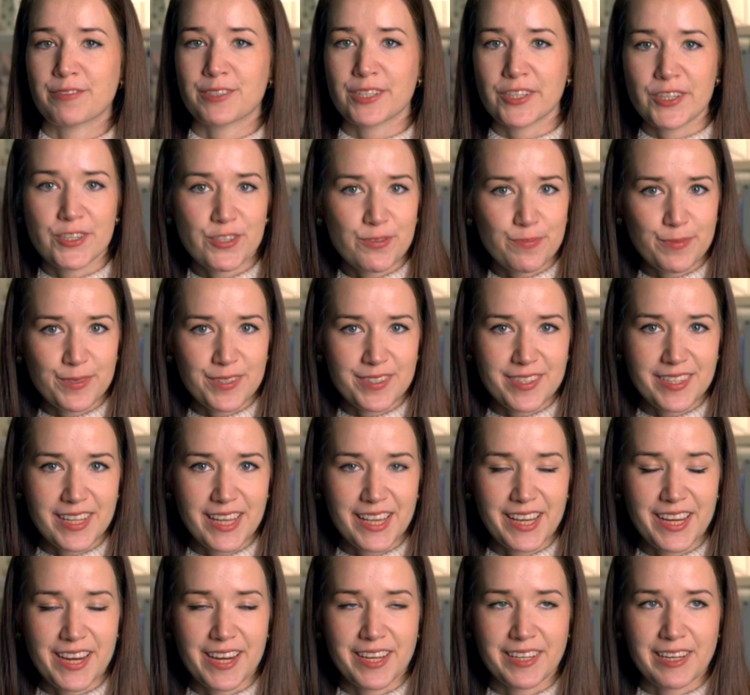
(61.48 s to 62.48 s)
Christmas there,
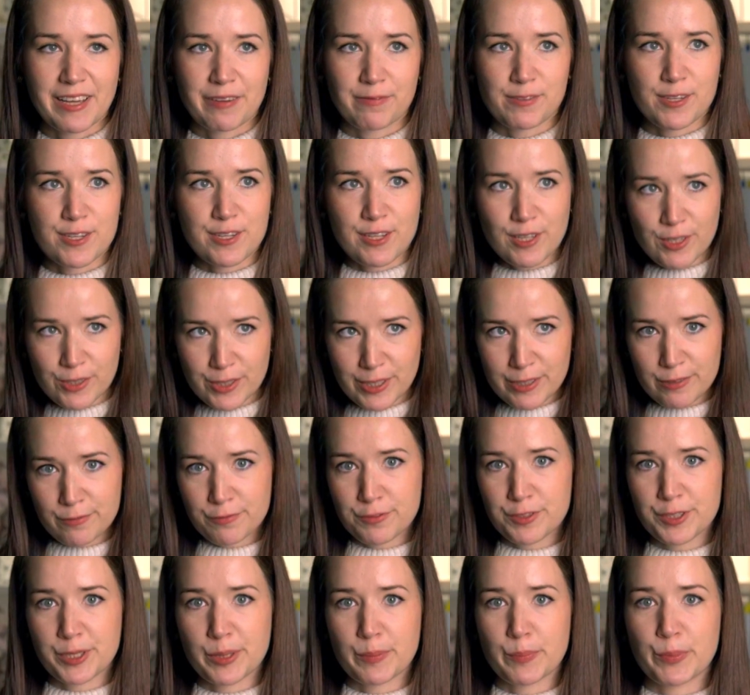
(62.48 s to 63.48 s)
and I was looking
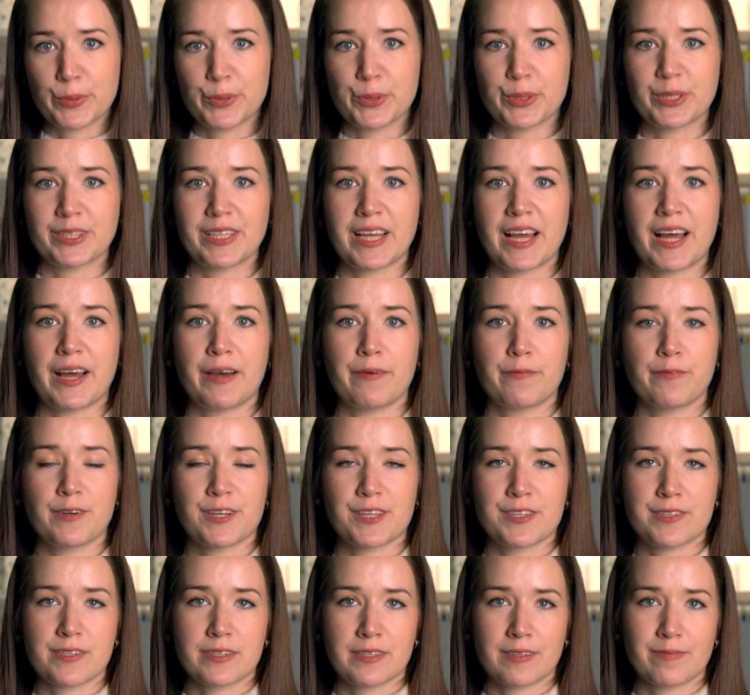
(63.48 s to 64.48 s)
for a book that
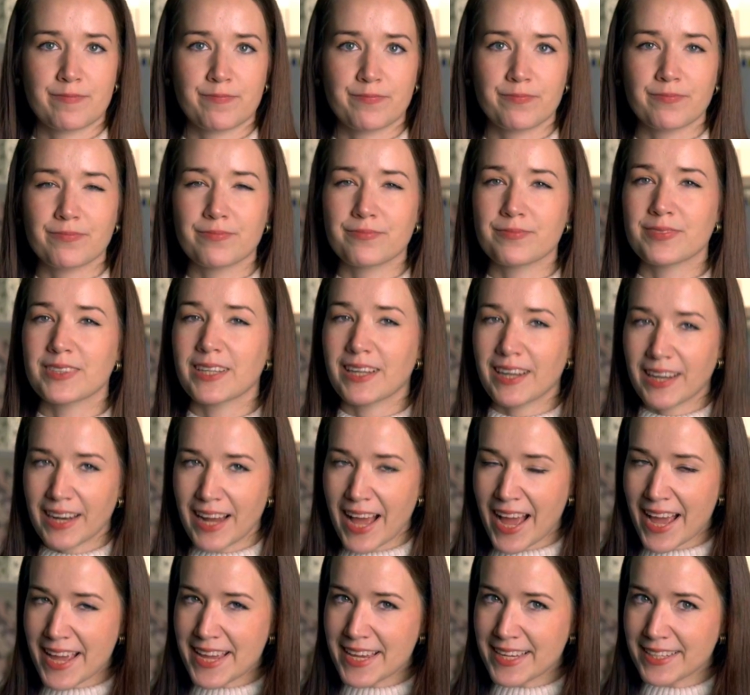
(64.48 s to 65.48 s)
was
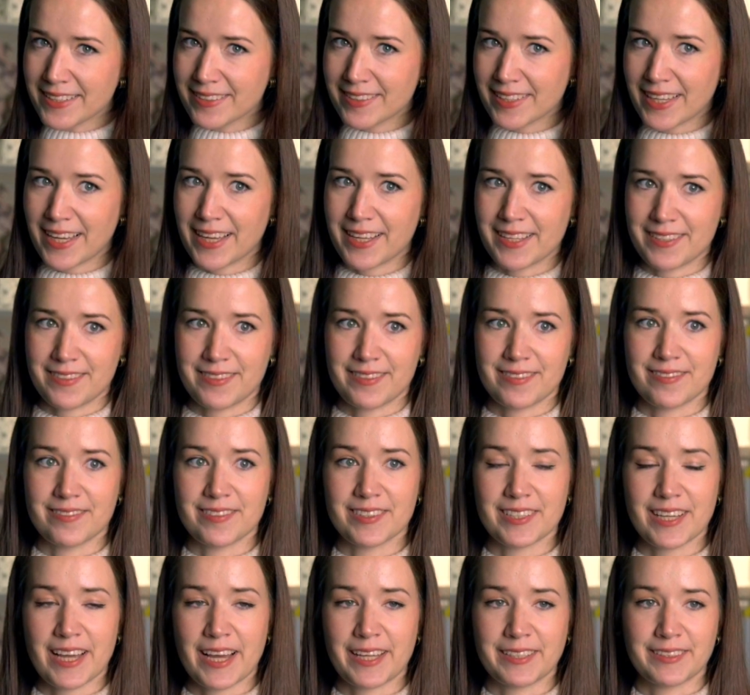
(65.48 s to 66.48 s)
light
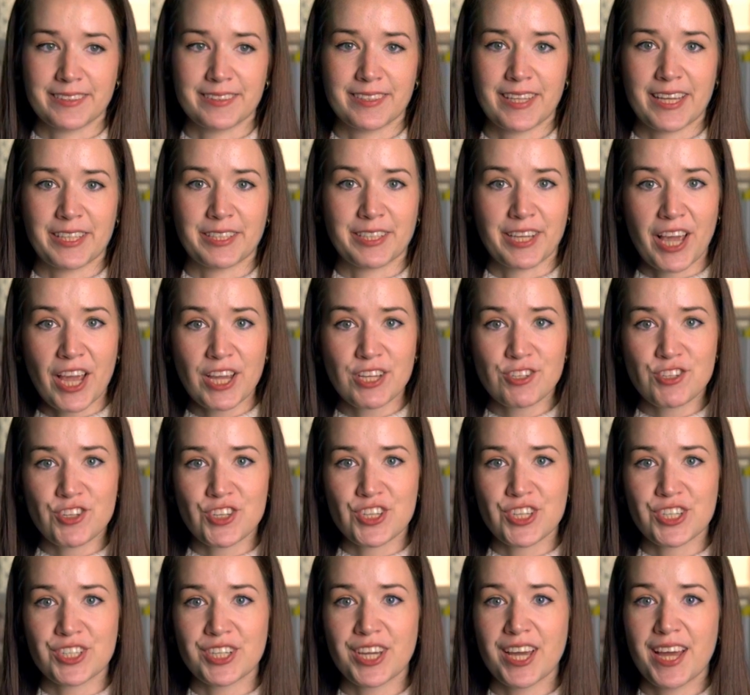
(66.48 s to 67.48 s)
and
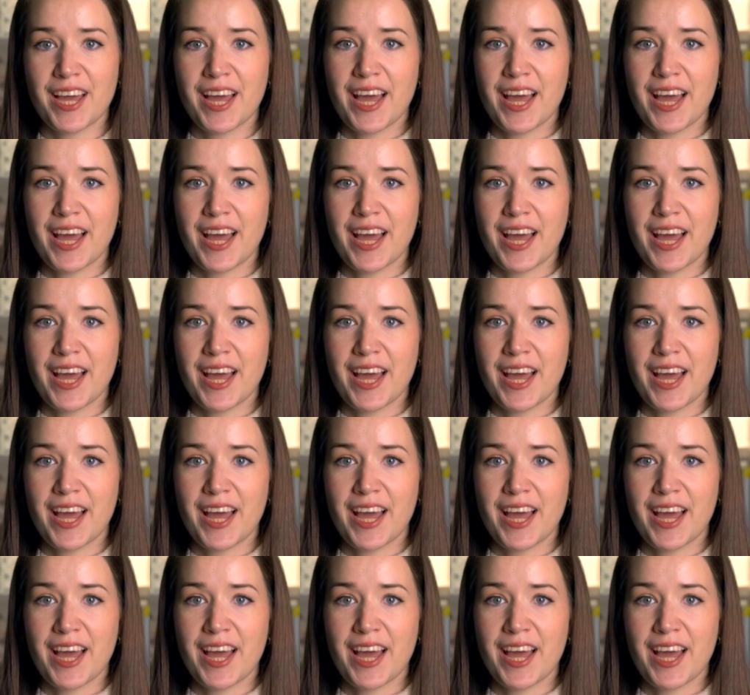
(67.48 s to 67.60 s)
engaging,